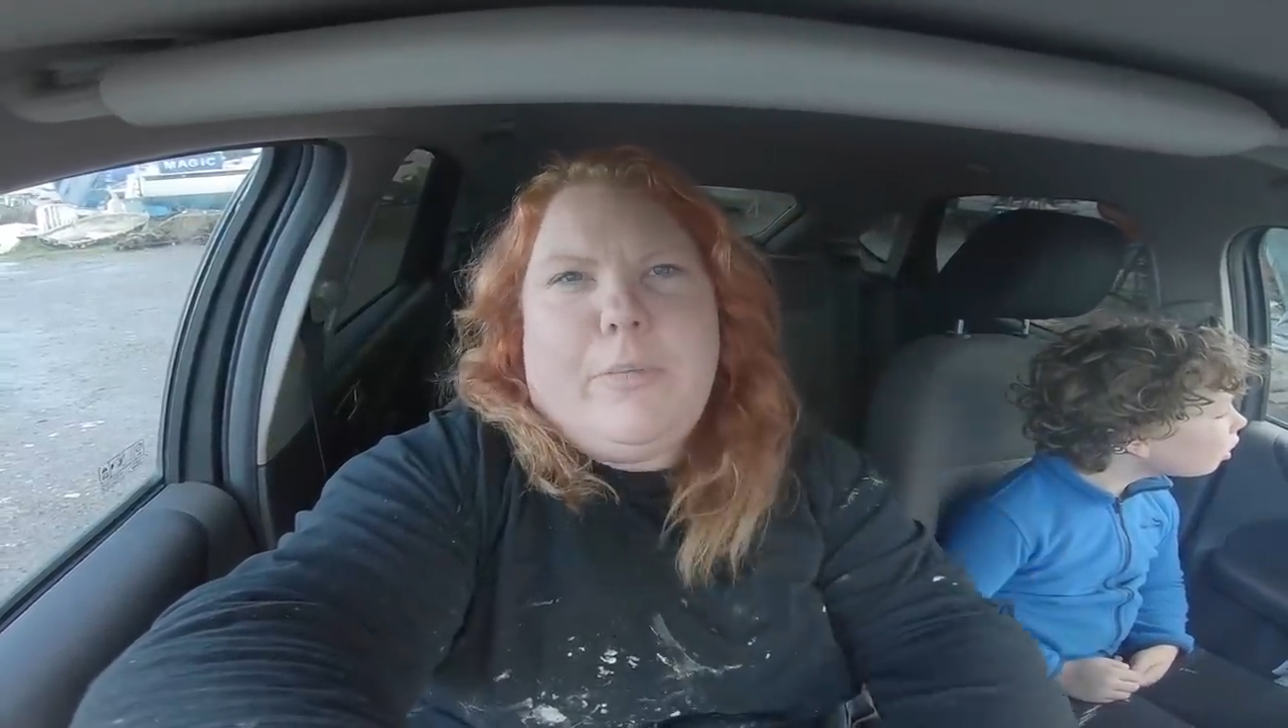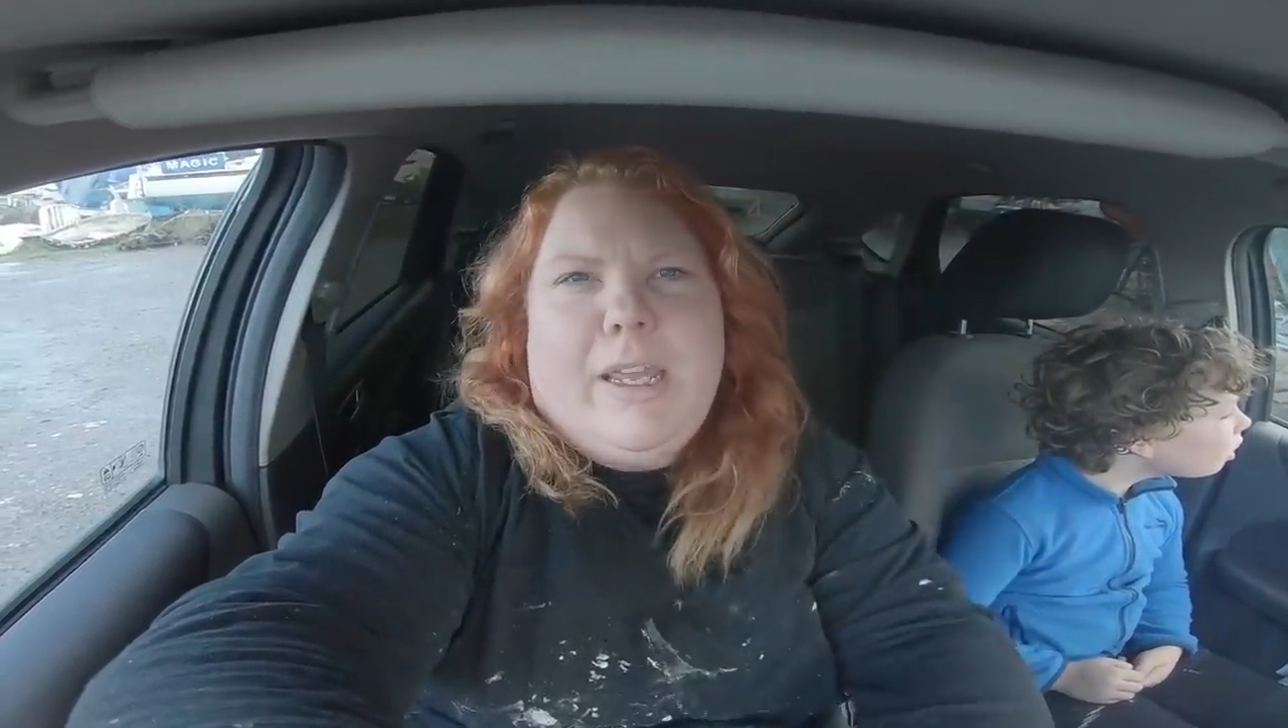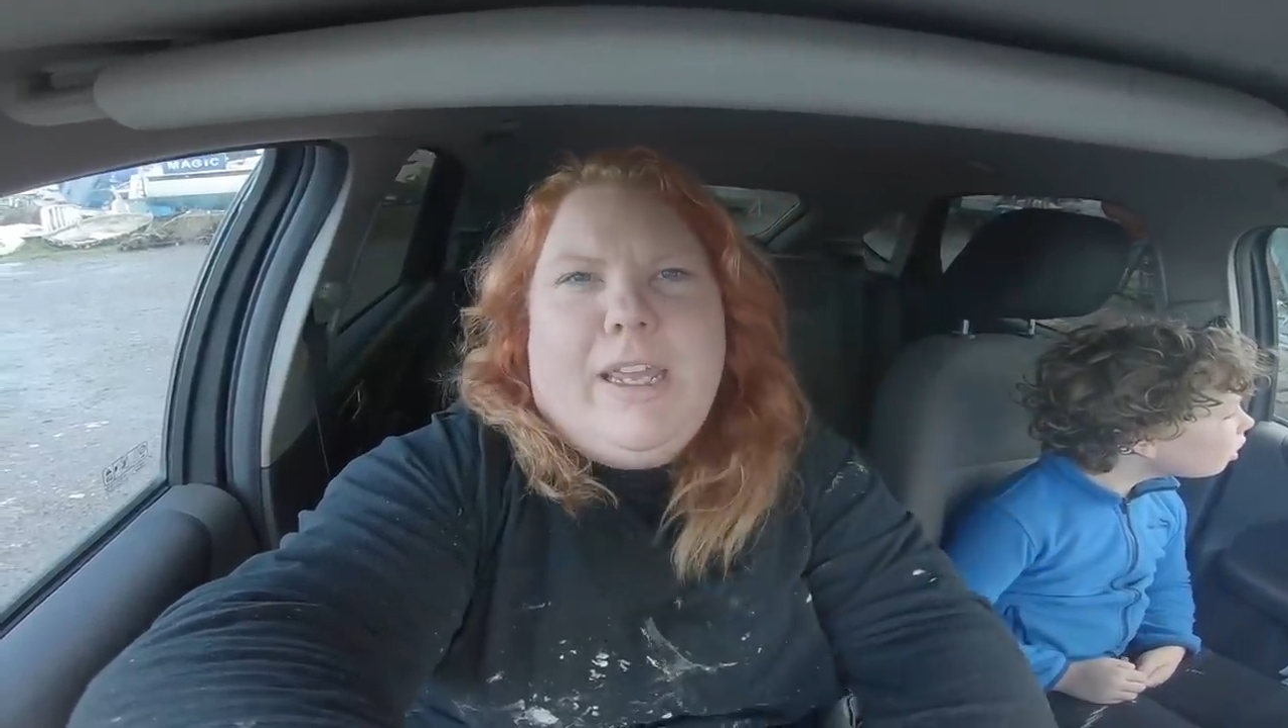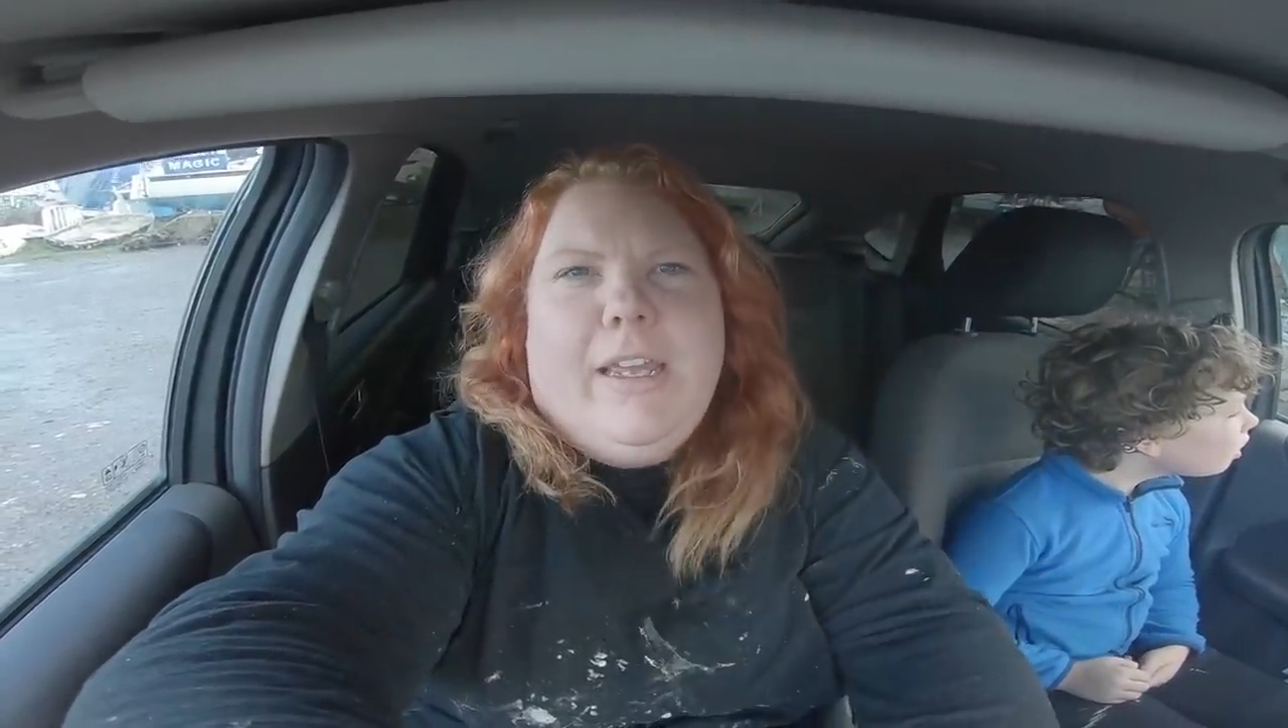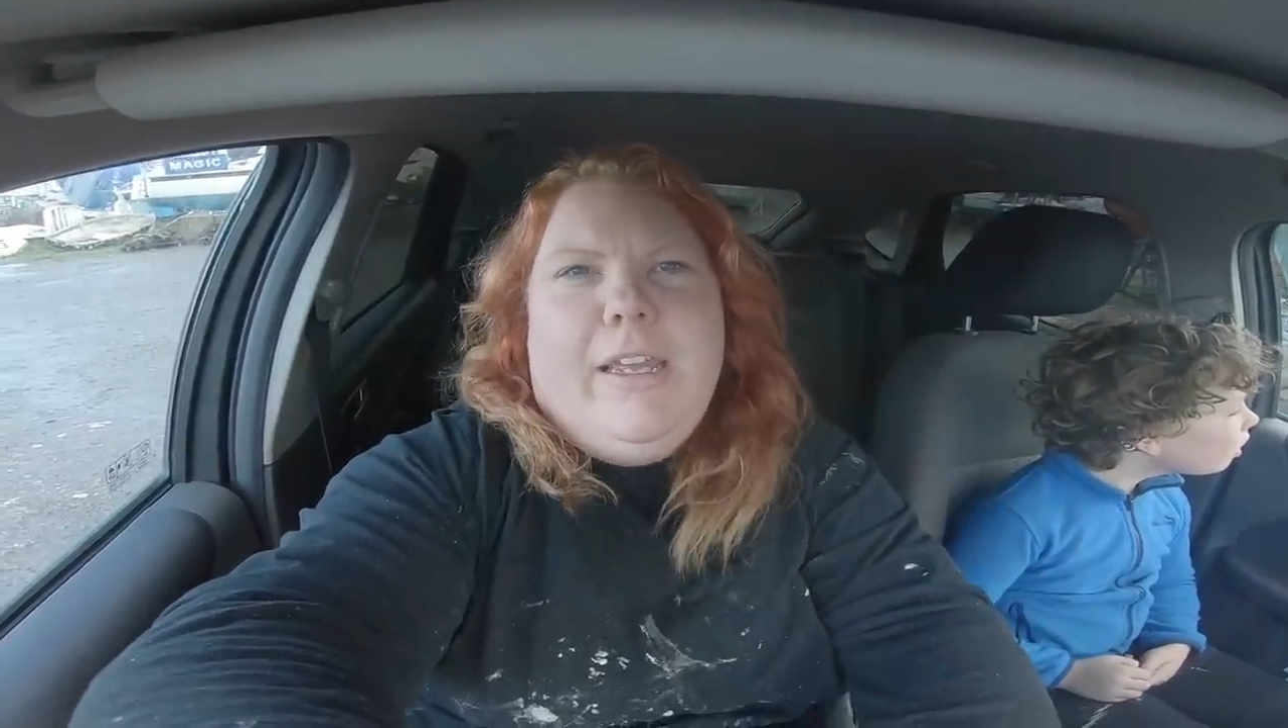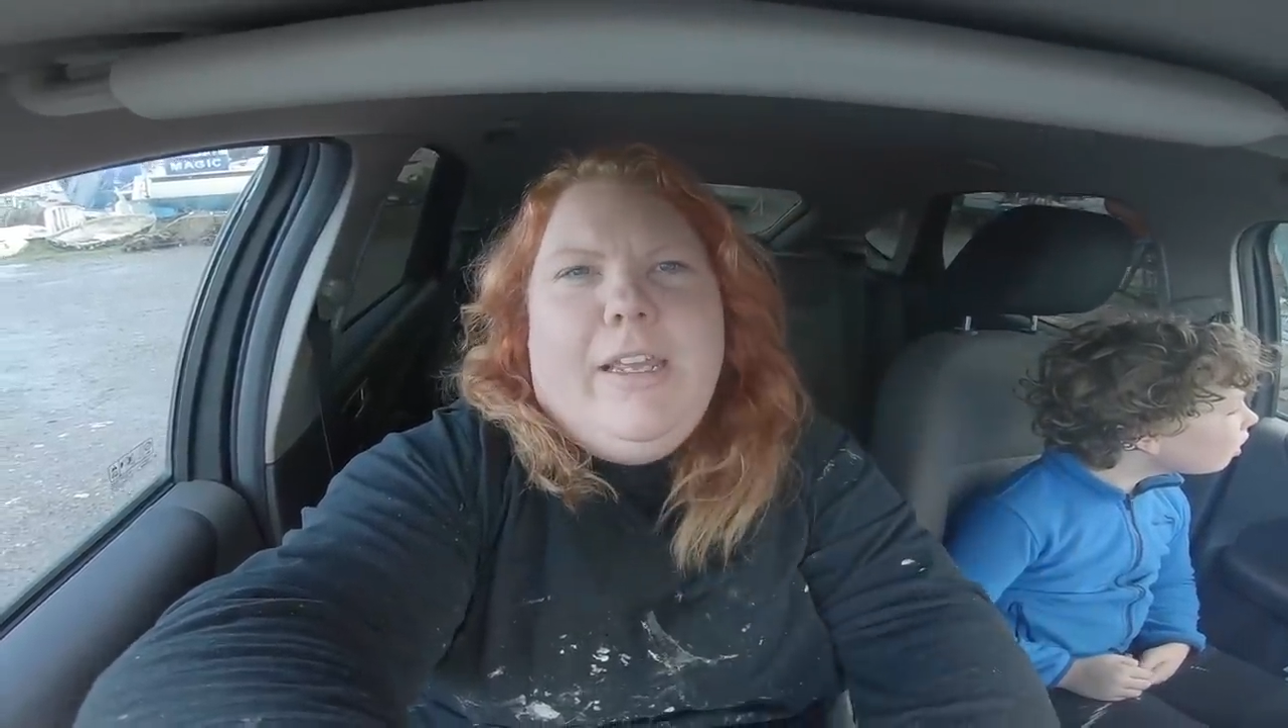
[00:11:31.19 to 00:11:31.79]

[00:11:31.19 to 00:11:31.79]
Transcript: me